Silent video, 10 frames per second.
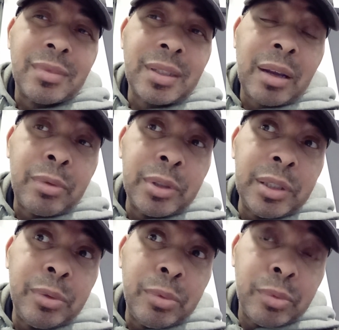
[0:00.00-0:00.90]
I
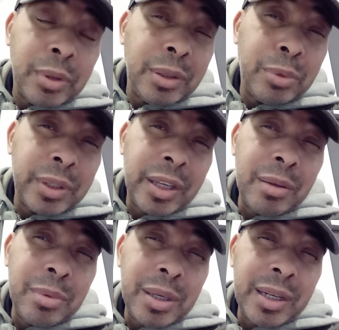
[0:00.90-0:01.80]
really, really want to get
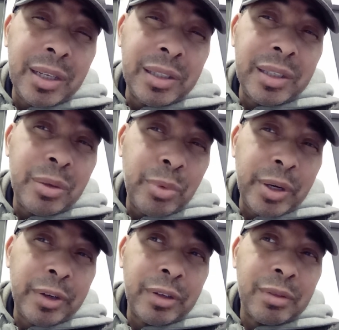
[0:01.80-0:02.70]
me an Alienware